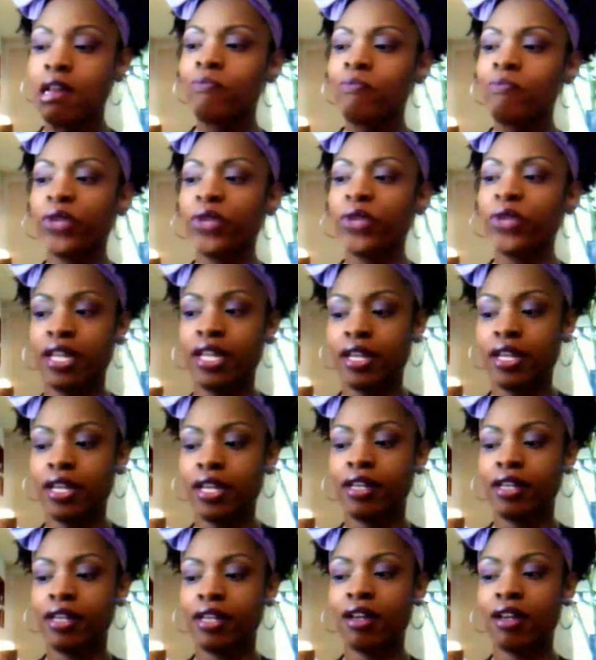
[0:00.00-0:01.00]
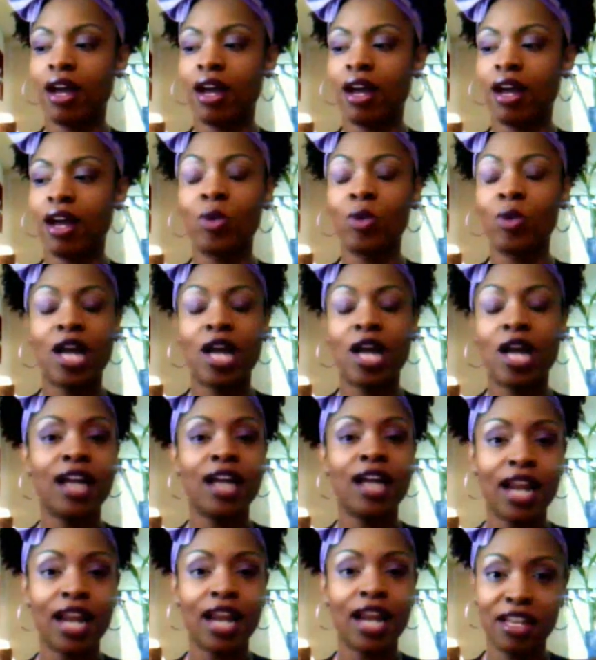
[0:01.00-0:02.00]
And when I got
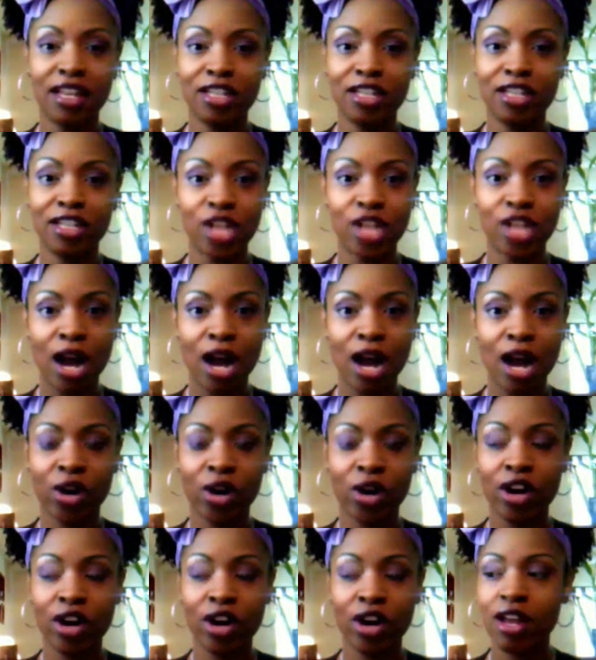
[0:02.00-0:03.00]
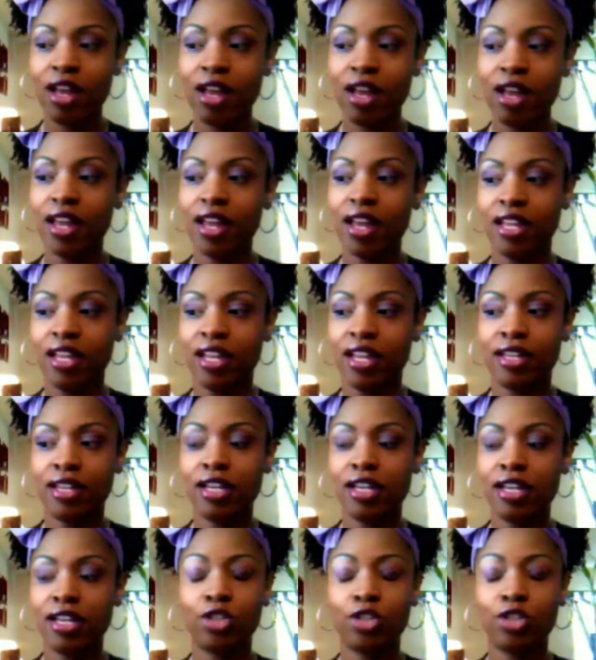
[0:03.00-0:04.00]
out of the shower and
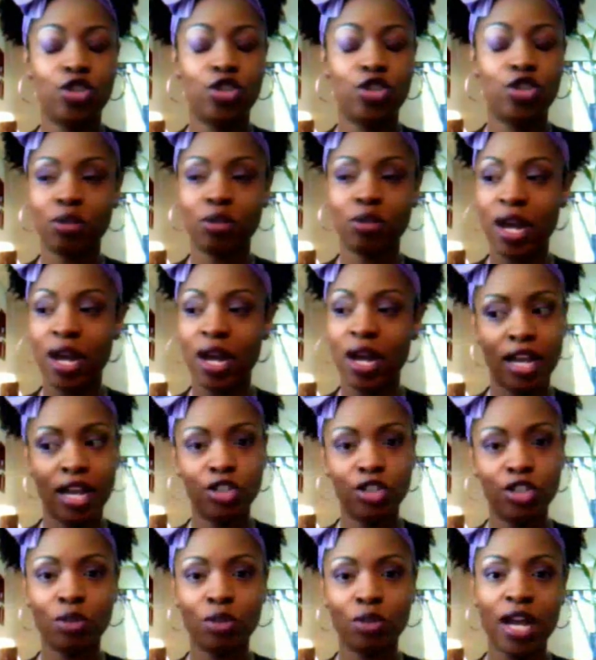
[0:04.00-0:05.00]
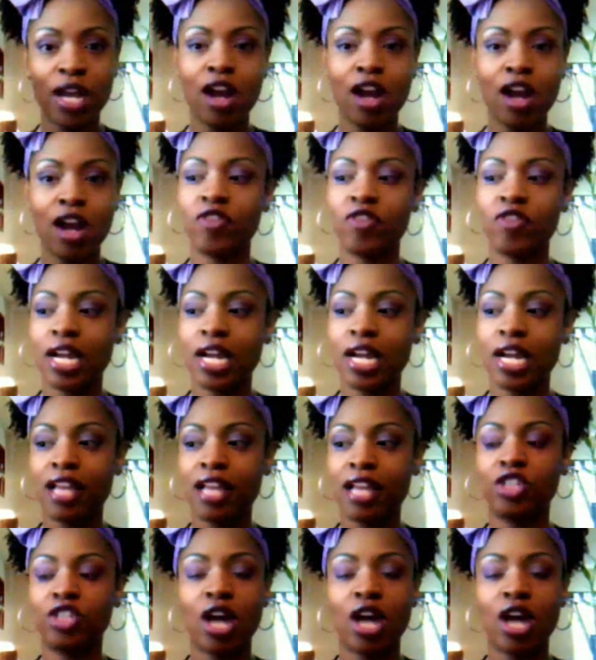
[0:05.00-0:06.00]
shook my hair off, and I got out of the
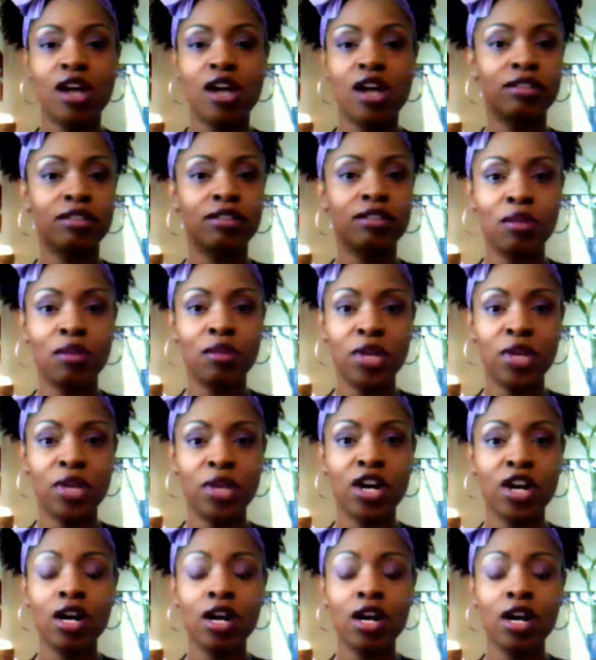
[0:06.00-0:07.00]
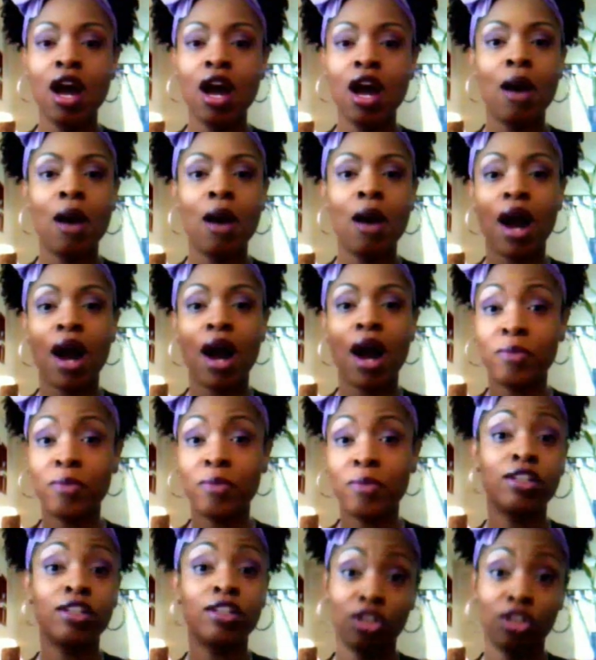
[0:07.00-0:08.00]
shower and looked in the mirror, I'm gonna
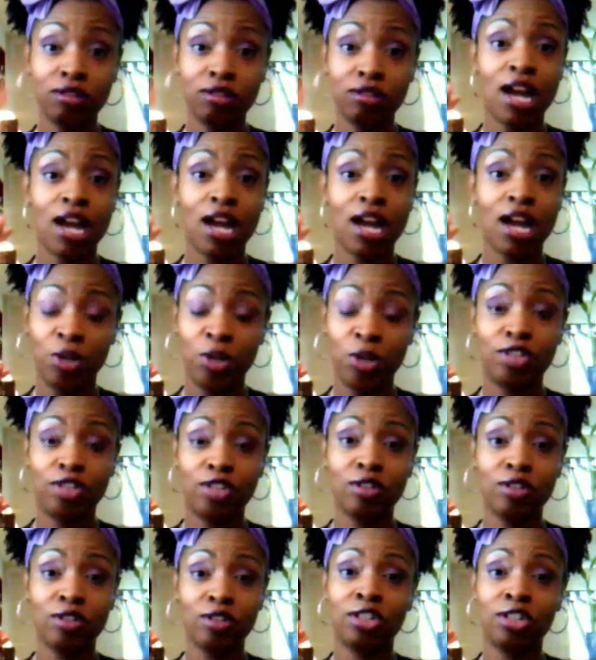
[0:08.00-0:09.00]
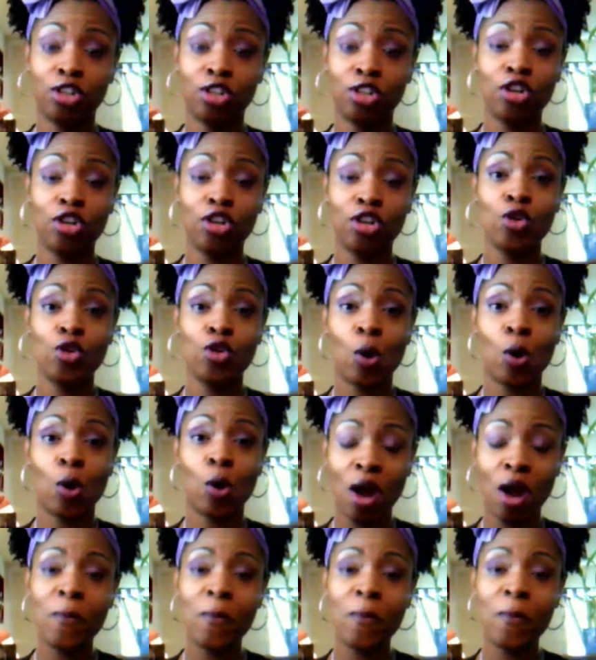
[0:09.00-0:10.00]
show you guys a picture to show you
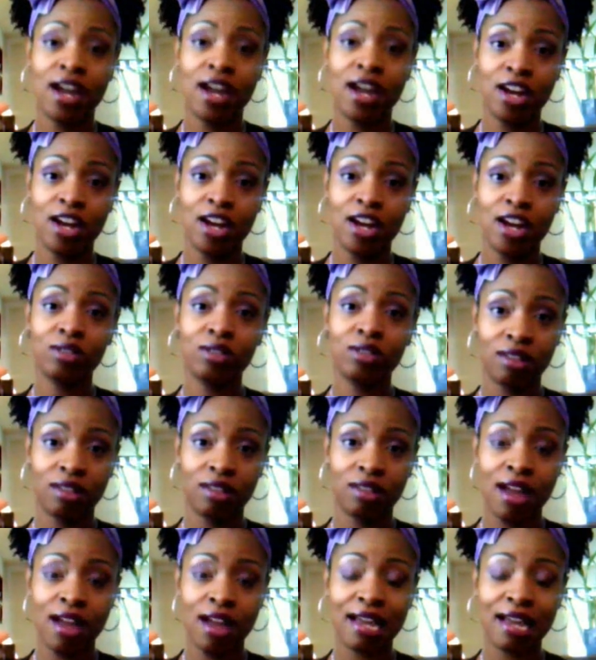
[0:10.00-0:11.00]
what my hair looks like